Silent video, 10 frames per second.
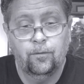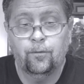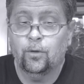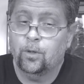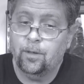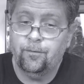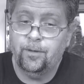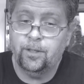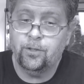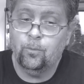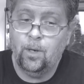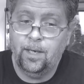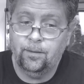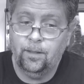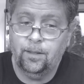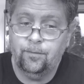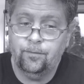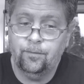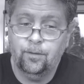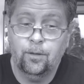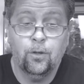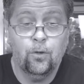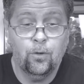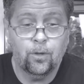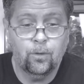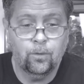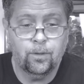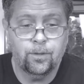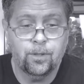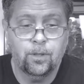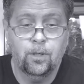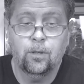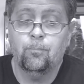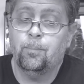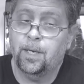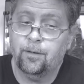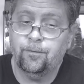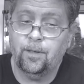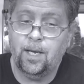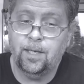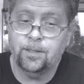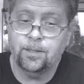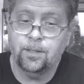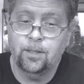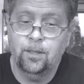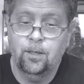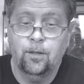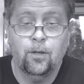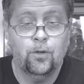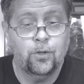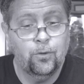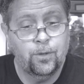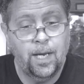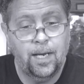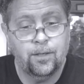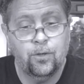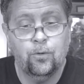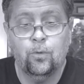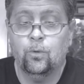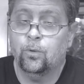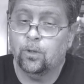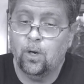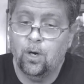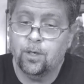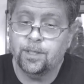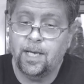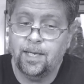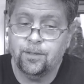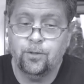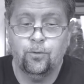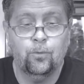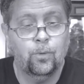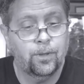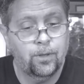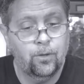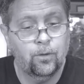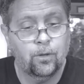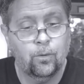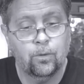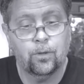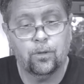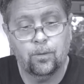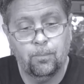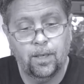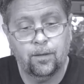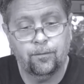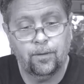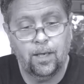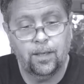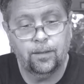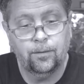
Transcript: Florida fish and wildlife. Unicorns. Butterflies. Those who tattoo or are tattooed with a unicorn or a butterfly.